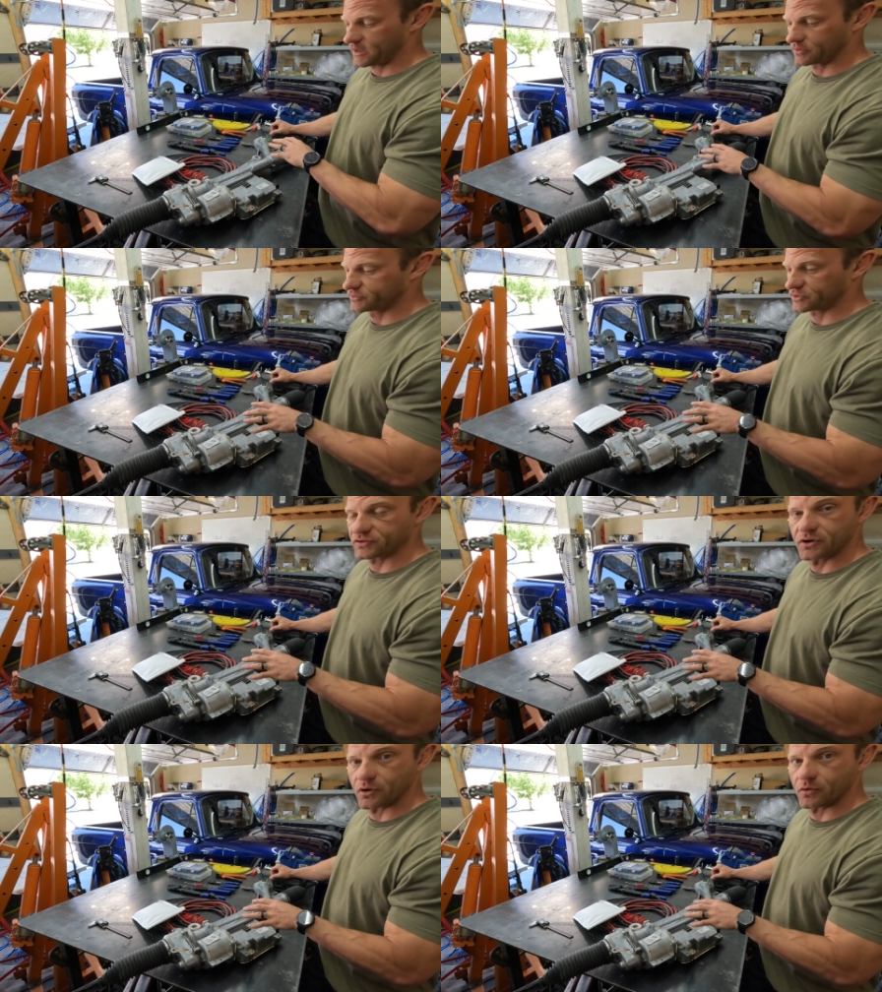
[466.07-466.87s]
it'll
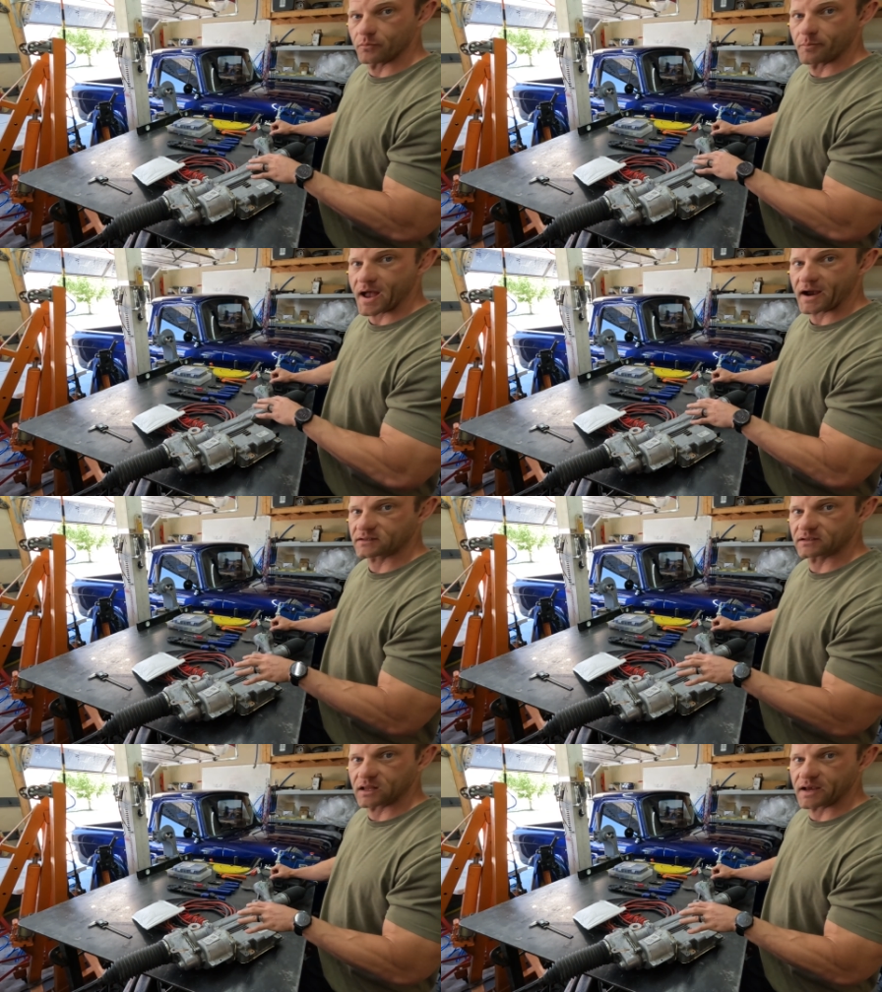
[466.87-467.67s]
just go
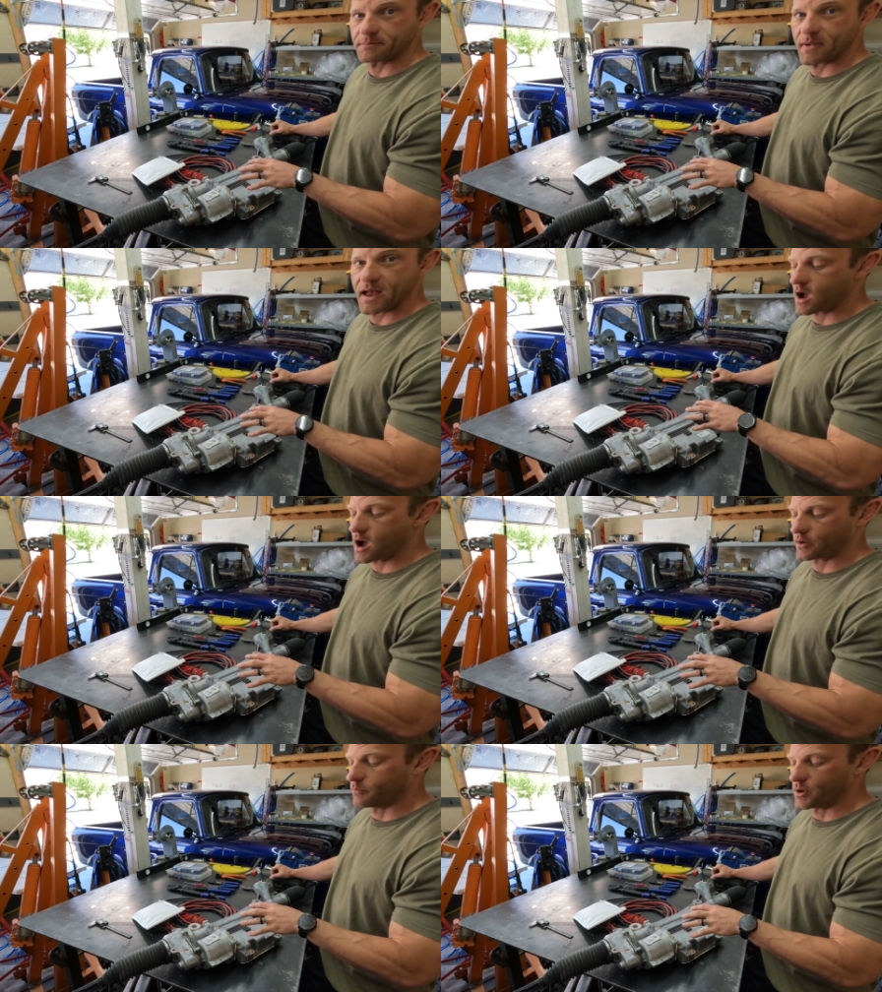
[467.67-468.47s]
back to like
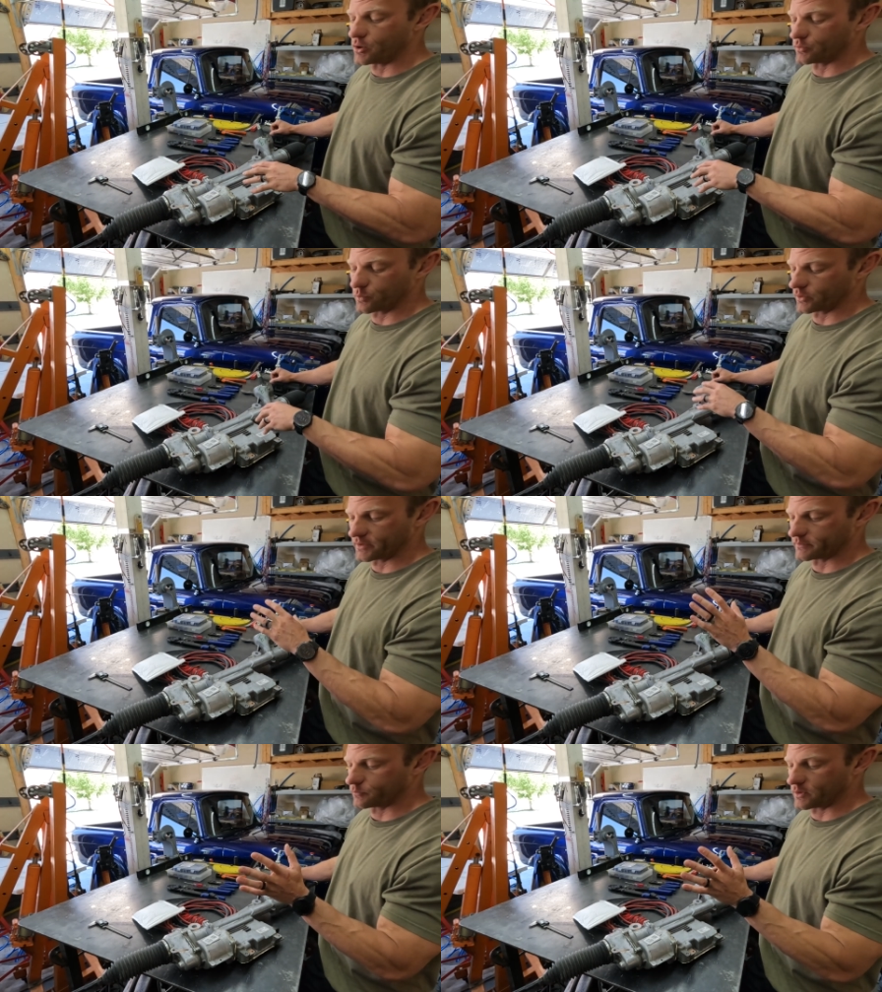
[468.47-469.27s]
auto mode
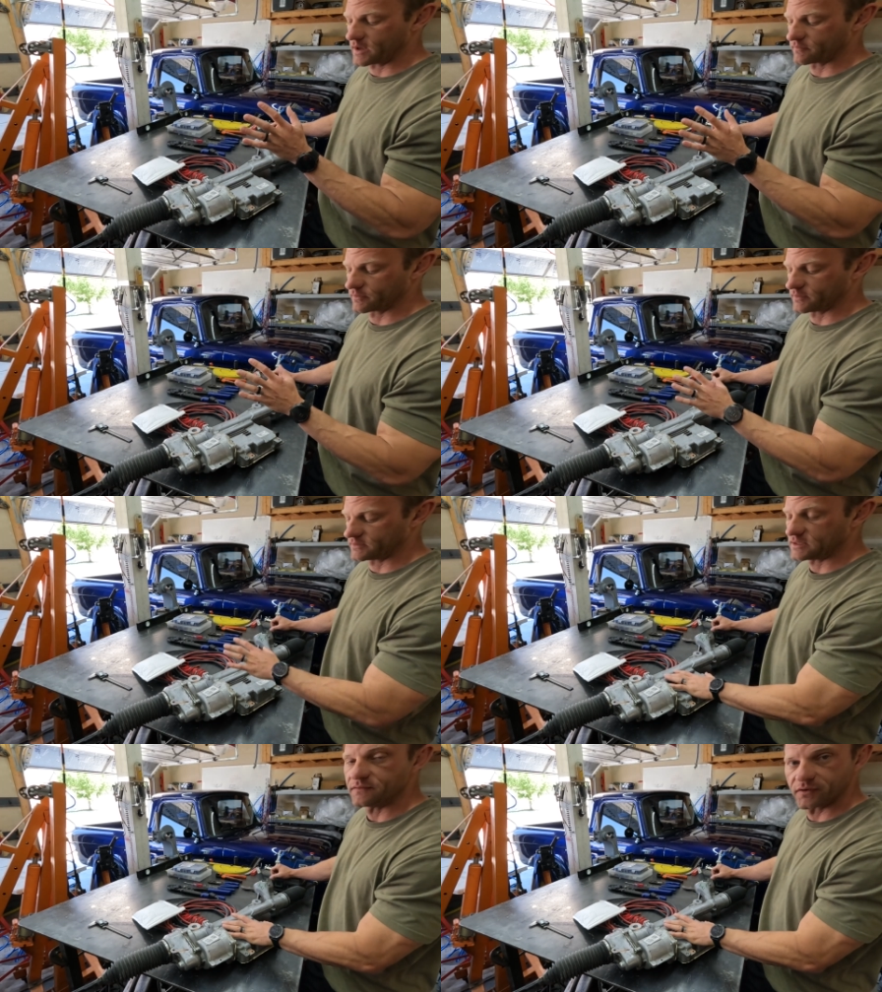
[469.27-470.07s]
where whatever the
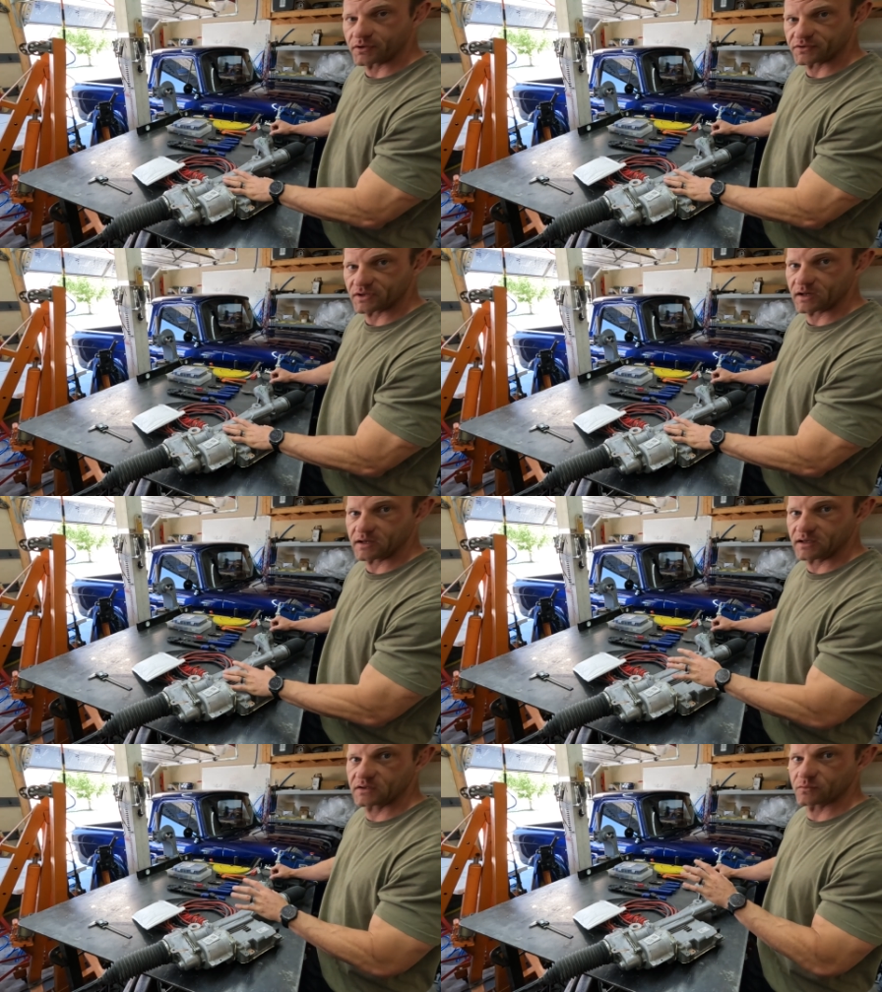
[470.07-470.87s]
default
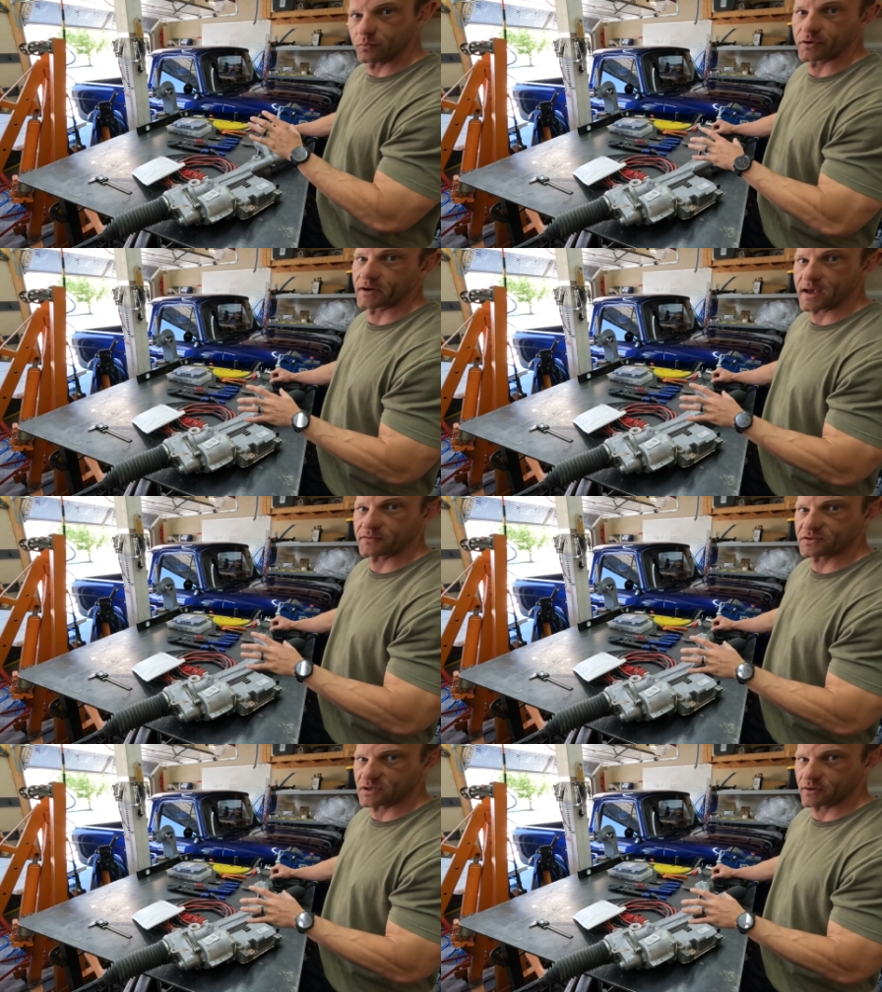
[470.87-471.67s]
setting is, we're gonna
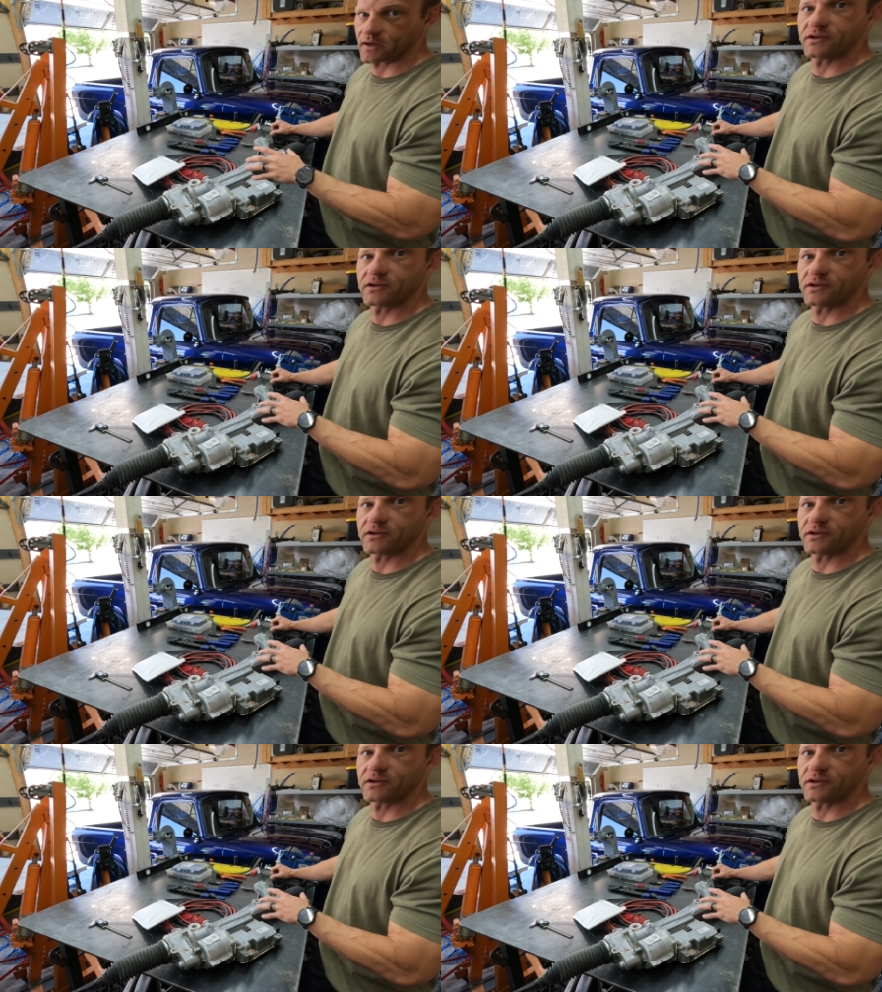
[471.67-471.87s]
have steering.